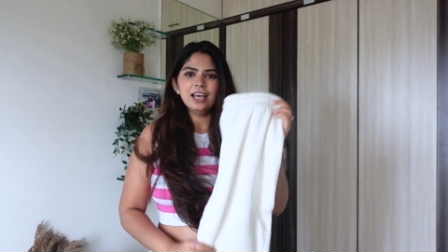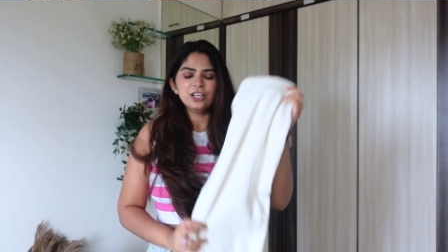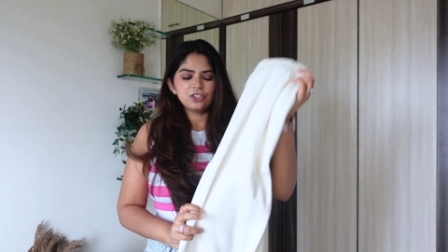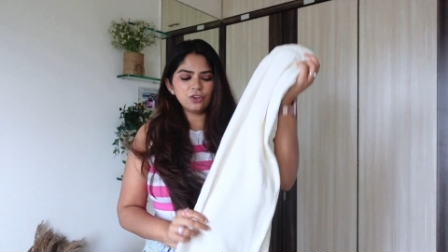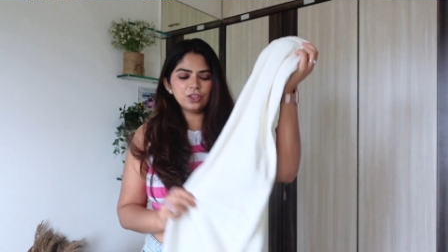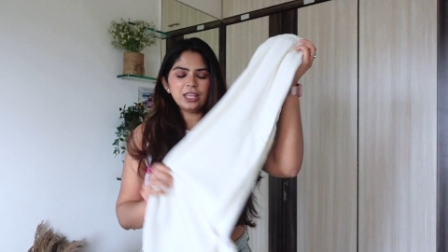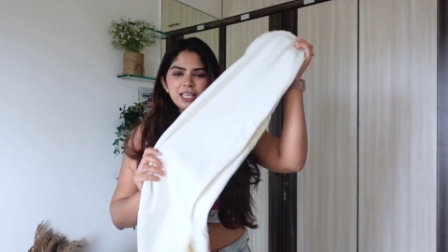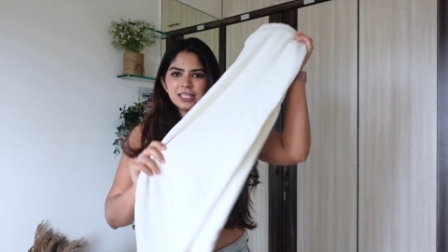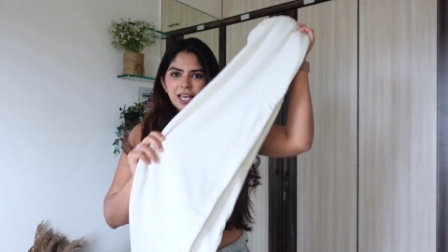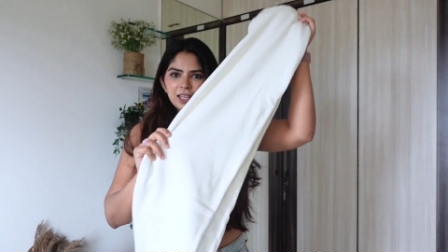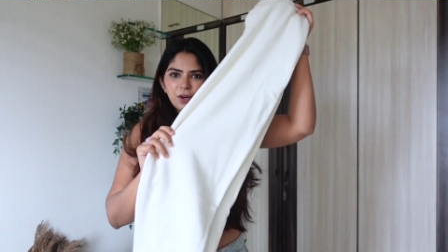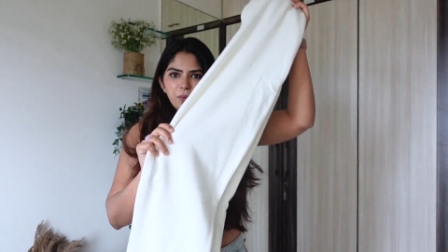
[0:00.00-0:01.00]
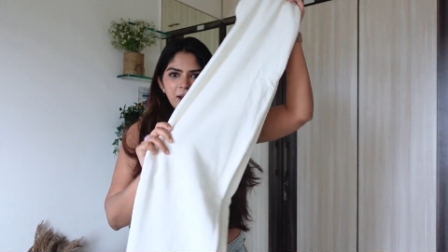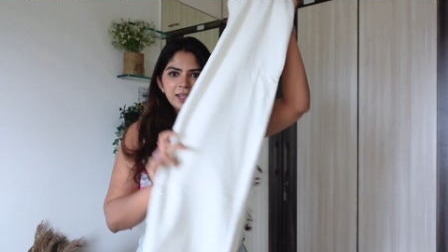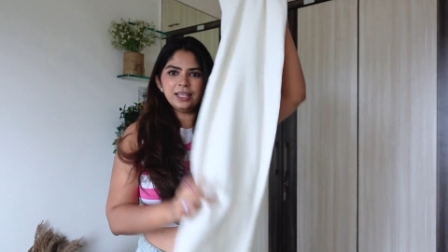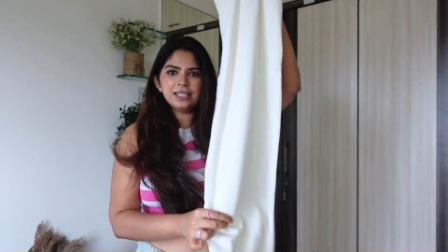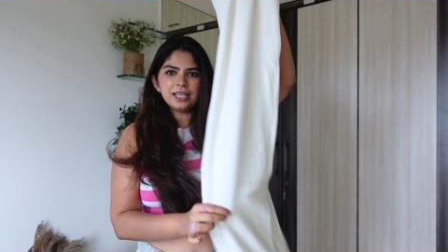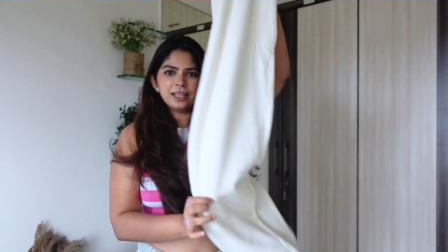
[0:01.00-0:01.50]
So these are the one.
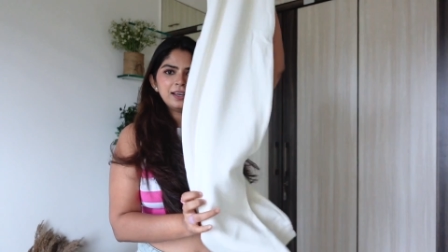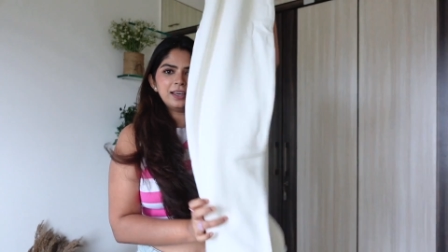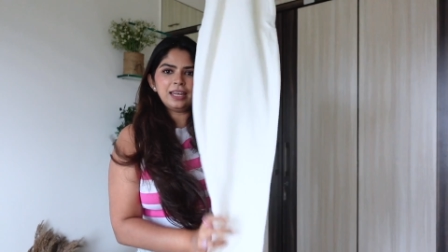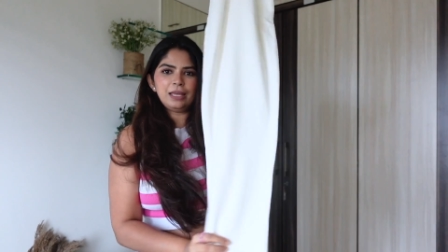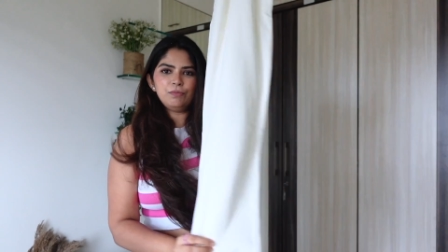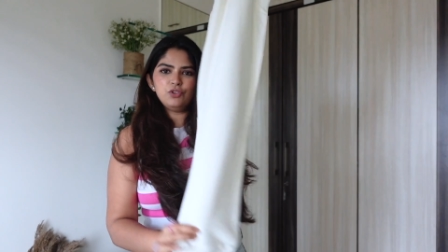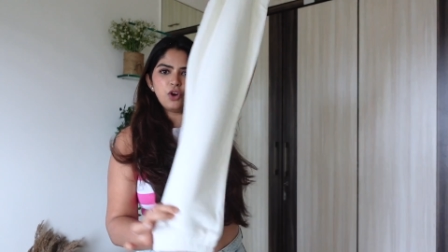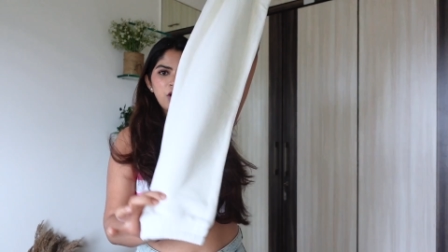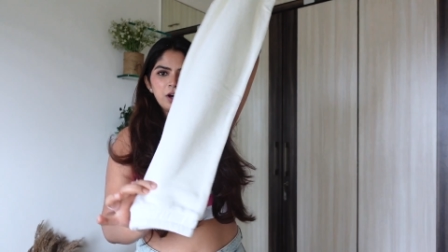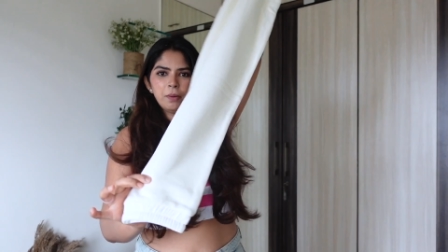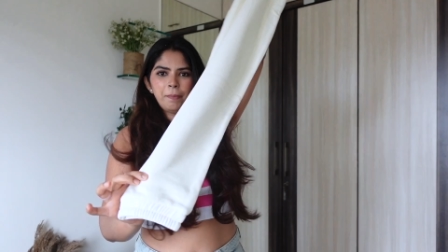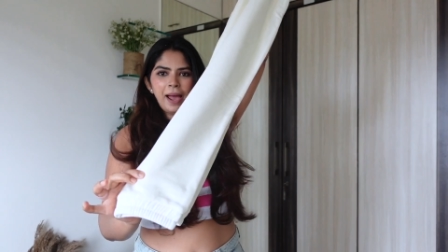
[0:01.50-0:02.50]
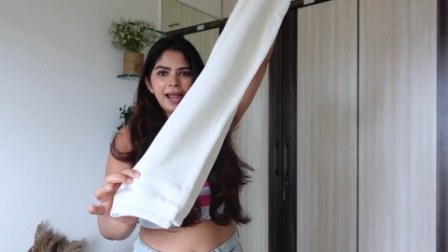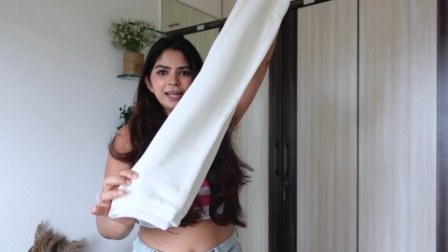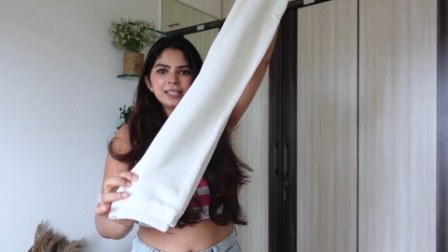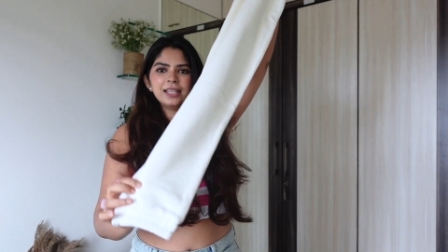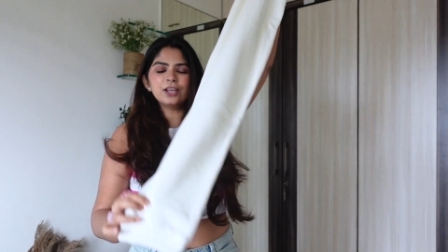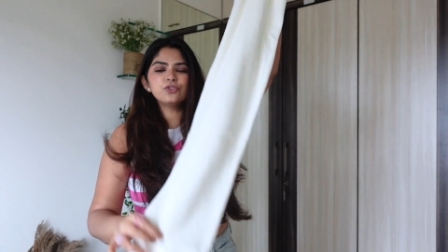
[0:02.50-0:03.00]
These are the cream jogger
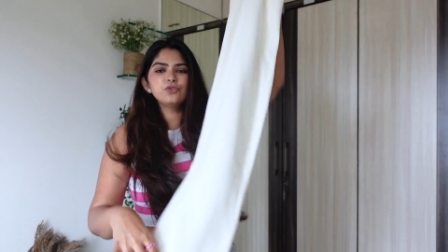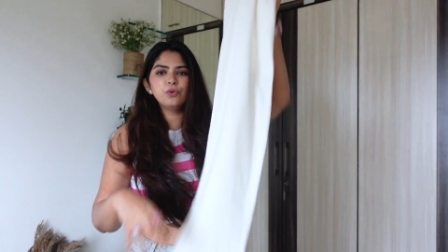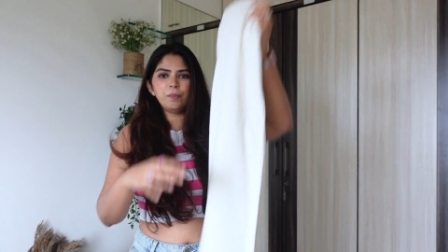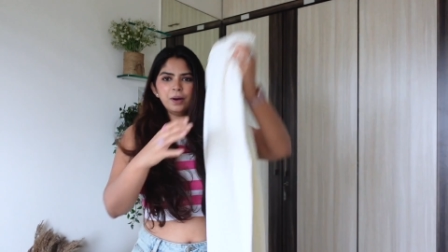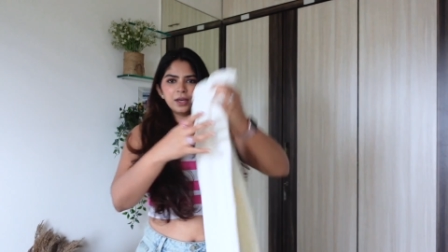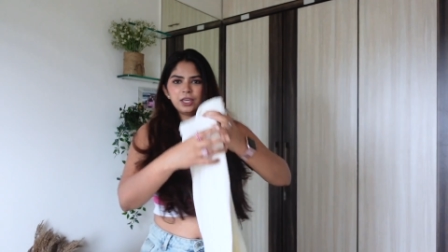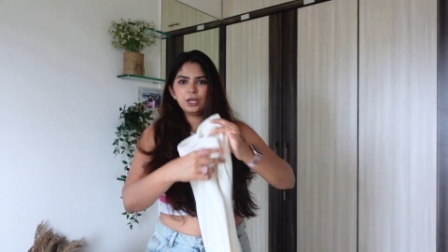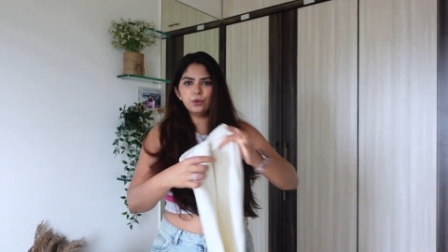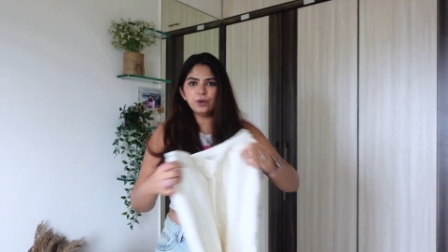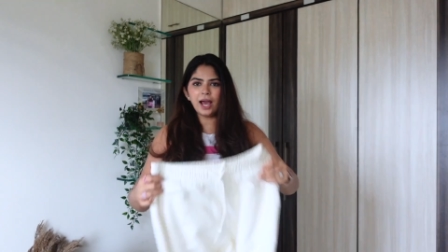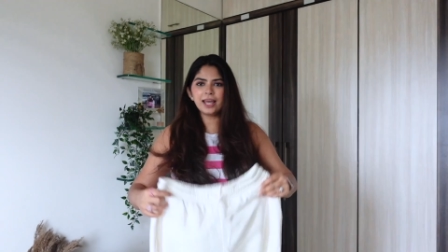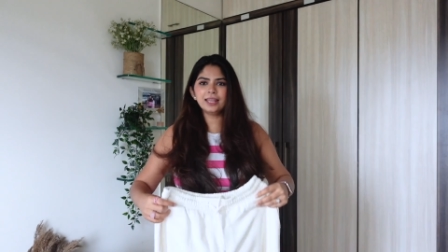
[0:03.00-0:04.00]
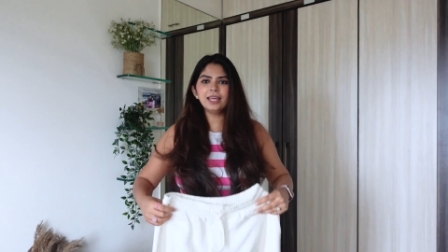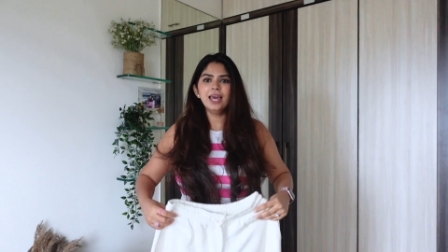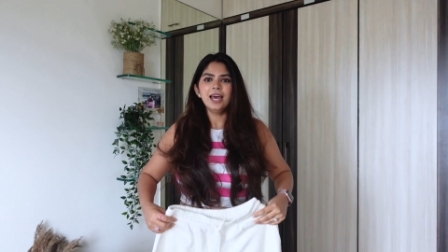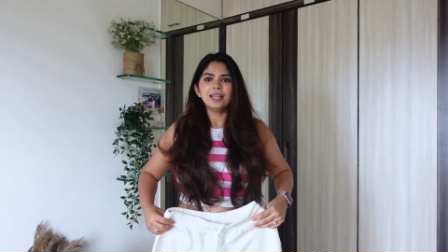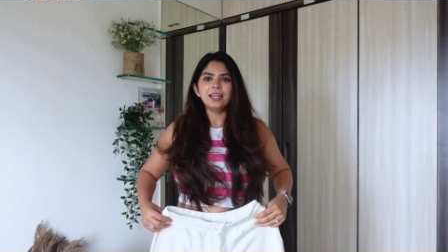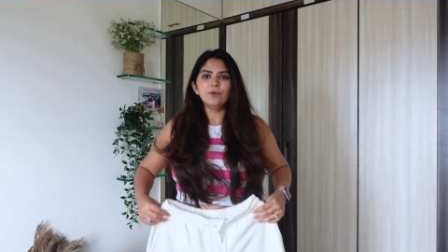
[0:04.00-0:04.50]
pants. They are super cute. I think
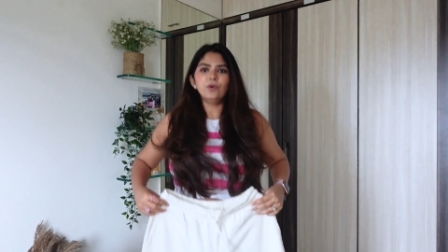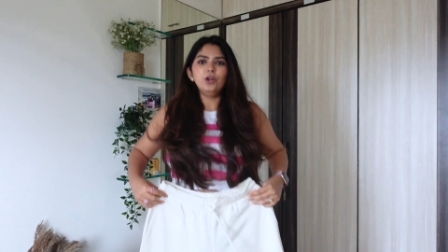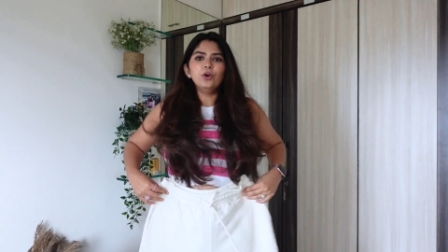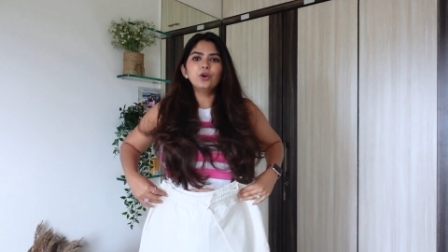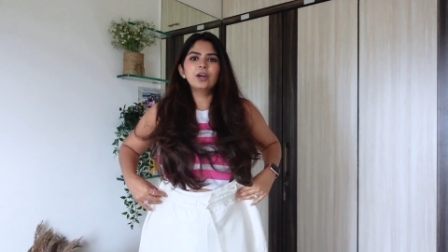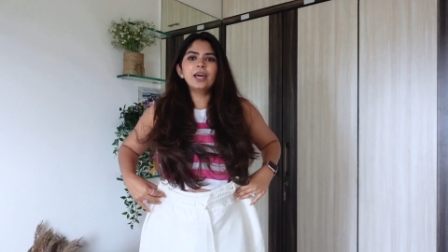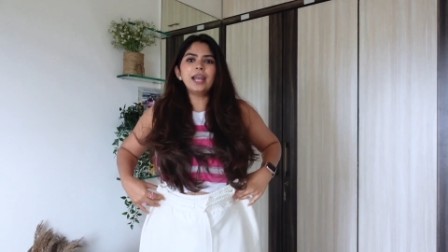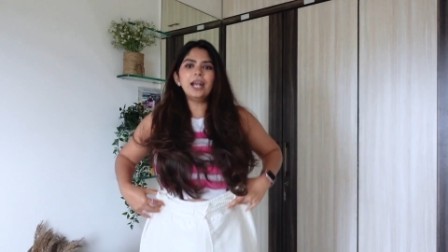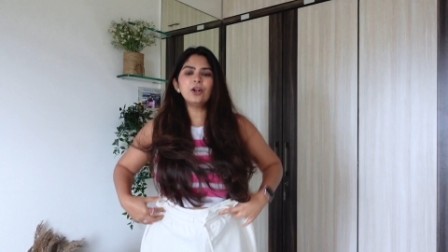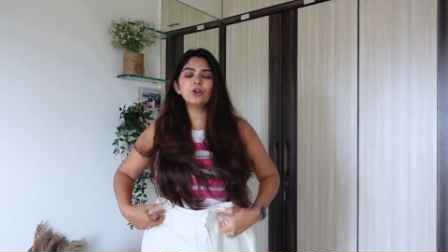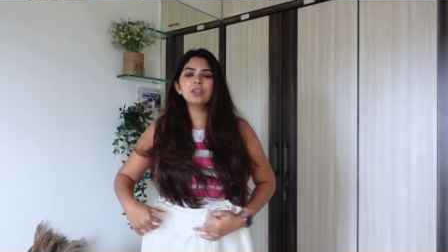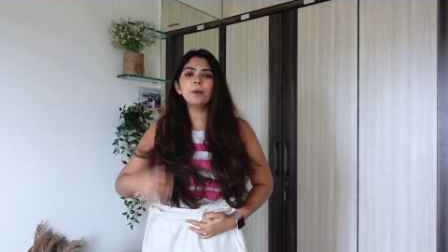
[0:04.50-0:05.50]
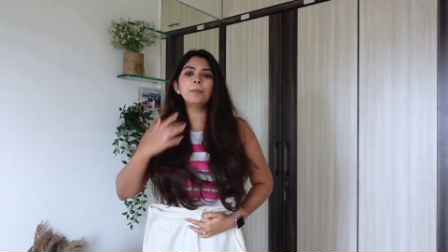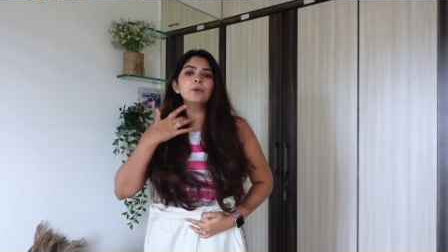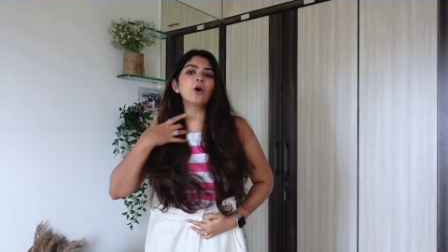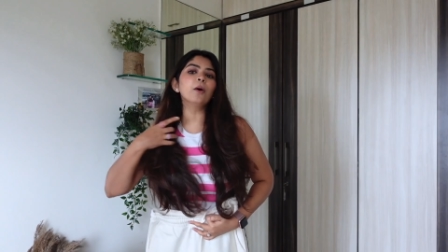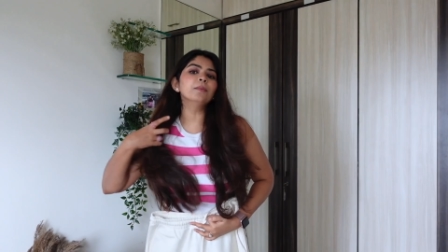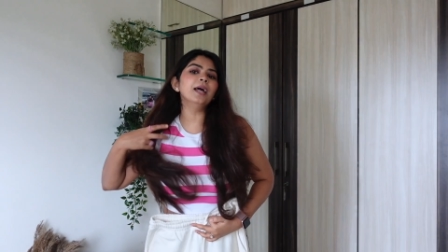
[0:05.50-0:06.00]
they would look great on the
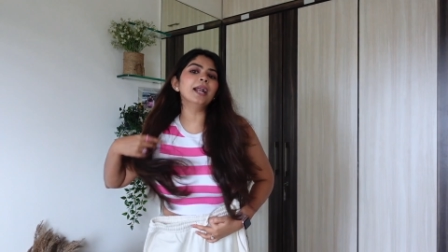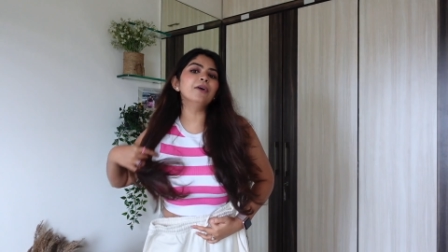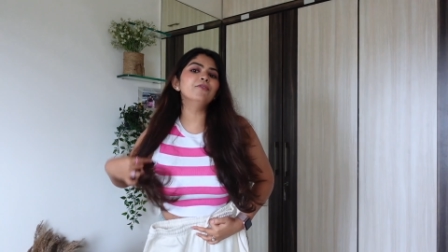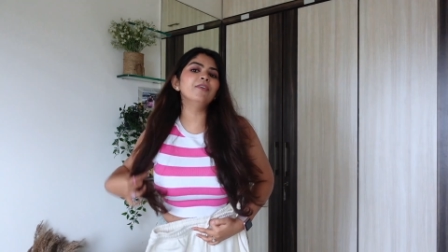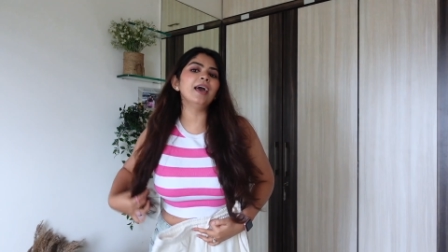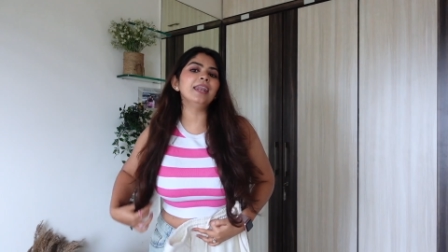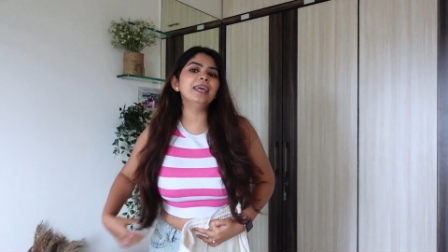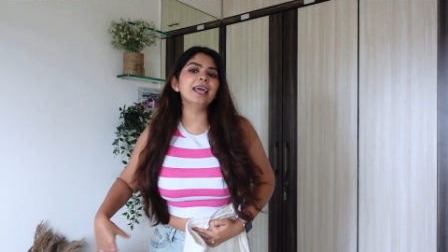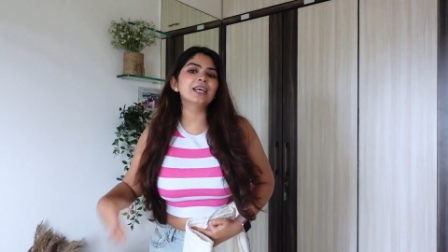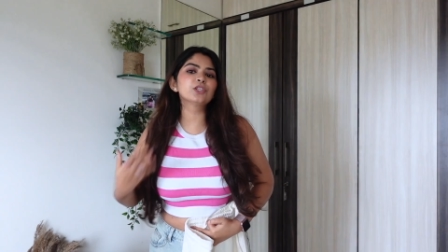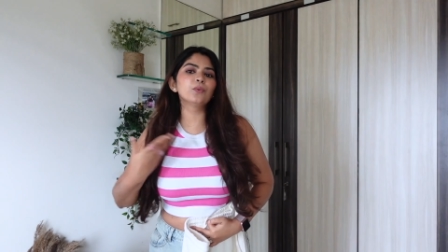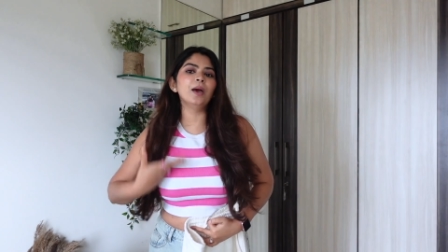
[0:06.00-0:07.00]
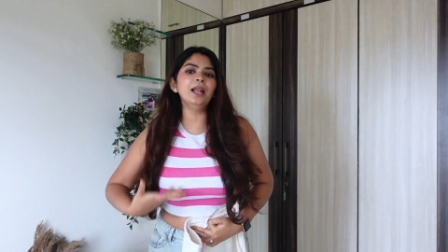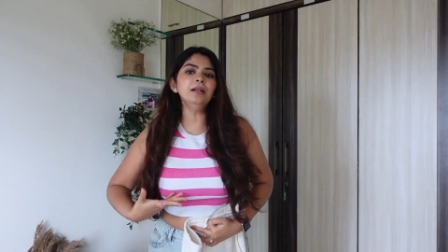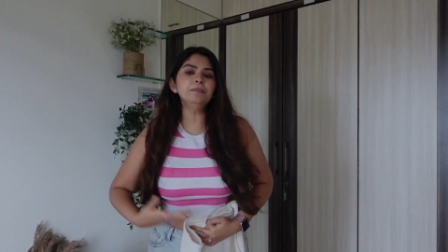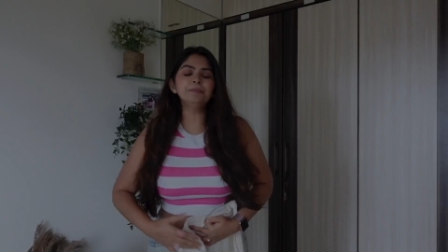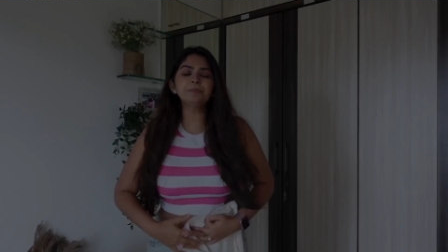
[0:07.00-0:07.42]
top that I'm wearing as well.